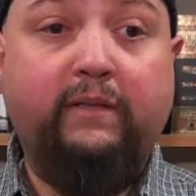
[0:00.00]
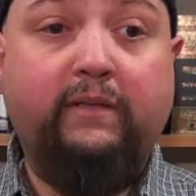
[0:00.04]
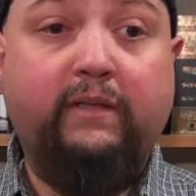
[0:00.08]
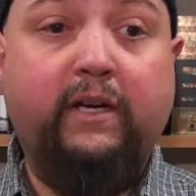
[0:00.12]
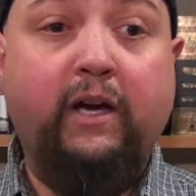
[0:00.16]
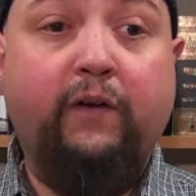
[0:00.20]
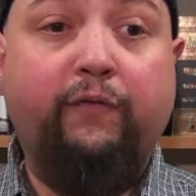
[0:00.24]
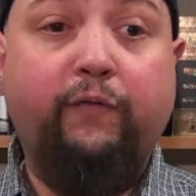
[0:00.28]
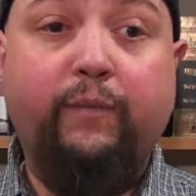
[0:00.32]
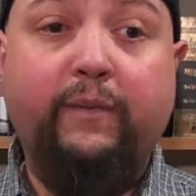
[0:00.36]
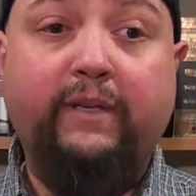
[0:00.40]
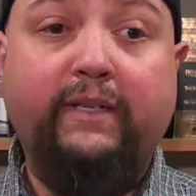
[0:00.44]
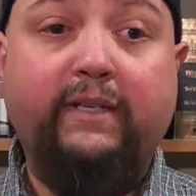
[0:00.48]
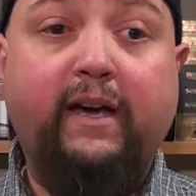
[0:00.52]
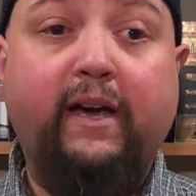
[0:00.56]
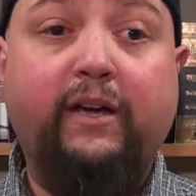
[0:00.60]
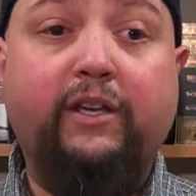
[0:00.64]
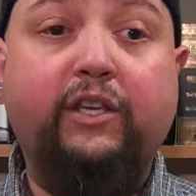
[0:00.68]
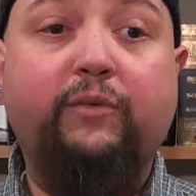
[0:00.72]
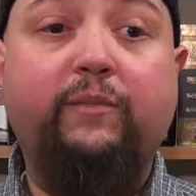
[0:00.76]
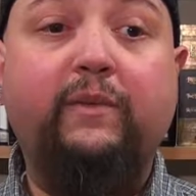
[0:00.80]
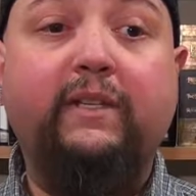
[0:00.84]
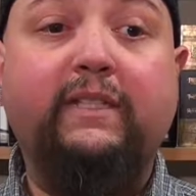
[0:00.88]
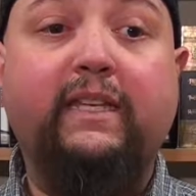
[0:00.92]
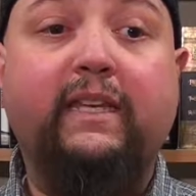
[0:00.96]
government
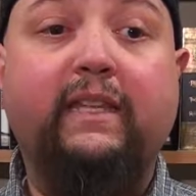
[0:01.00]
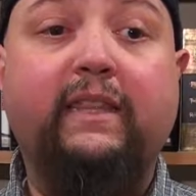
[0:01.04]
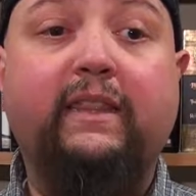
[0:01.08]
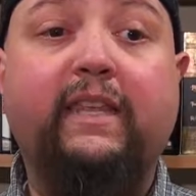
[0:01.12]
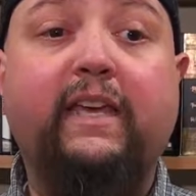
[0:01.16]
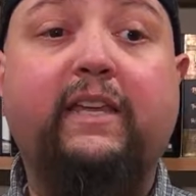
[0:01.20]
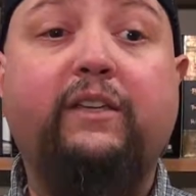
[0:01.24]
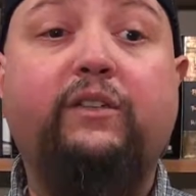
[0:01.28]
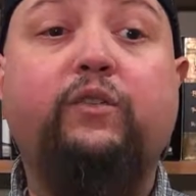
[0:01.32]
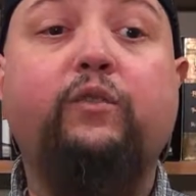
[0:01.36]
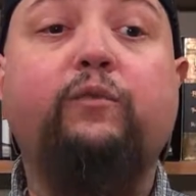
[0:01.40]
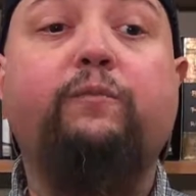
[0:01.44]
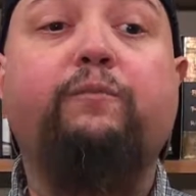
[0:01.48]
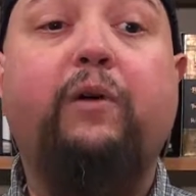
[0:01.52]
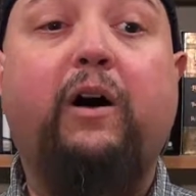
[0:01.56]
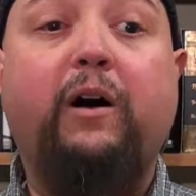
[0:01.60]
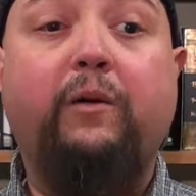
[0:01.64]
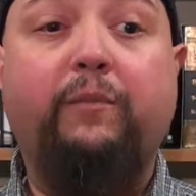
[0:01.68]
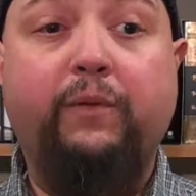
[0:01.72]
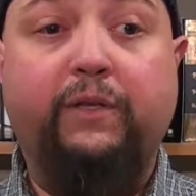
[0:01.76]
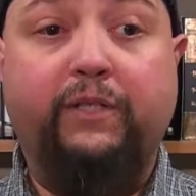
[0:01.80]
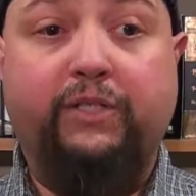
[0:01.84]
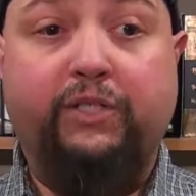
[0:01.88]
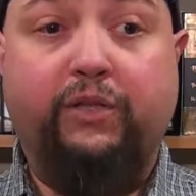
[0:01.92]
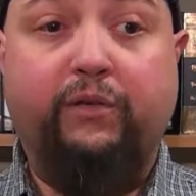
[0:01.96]
documents and then to
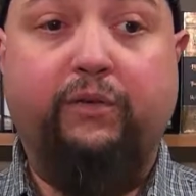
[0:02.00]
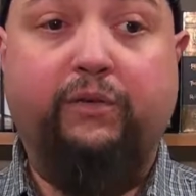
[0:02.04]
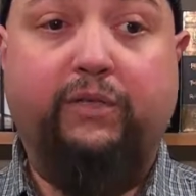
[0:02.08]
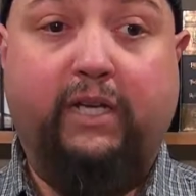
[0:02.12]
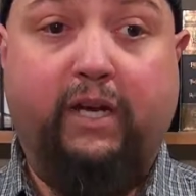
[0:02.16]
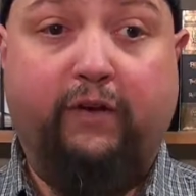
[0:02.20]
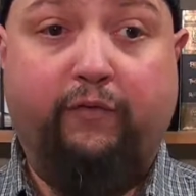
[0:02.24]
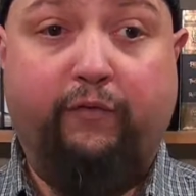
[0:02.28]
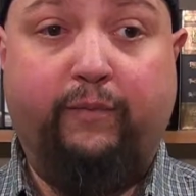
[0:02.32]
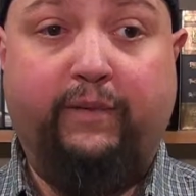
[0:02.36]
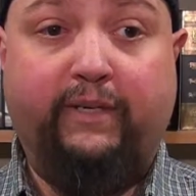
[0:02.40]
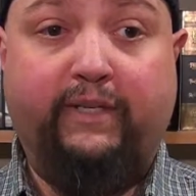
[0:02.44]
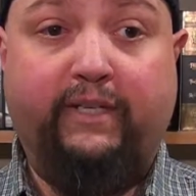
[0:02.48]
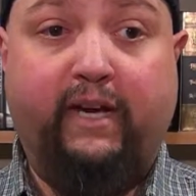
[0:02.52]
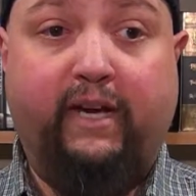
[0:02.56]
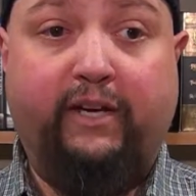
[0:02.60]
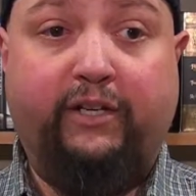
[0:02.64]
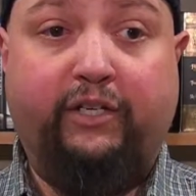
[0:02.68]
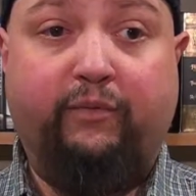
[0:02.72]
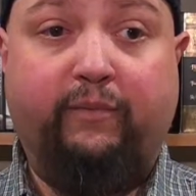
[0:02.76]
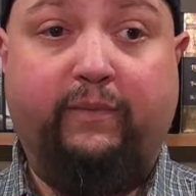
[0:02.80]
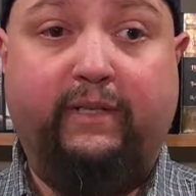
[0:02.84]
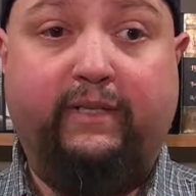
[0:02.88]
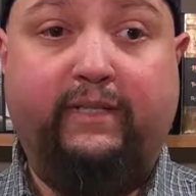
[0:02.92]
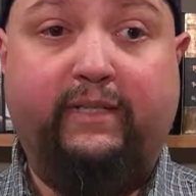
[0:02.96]
publish those government
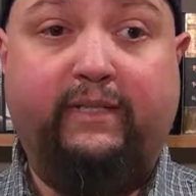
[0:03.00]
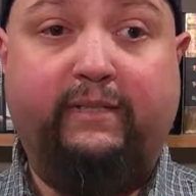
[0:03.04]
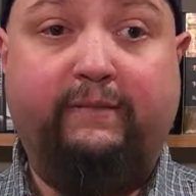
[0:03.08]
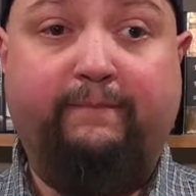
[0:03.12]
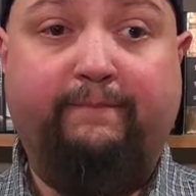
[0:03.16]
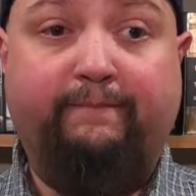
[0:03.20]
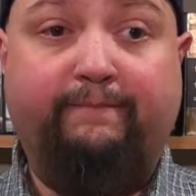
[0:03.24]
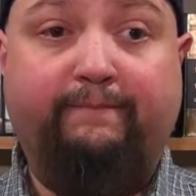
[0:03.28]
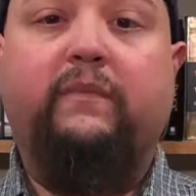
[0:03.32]
documents.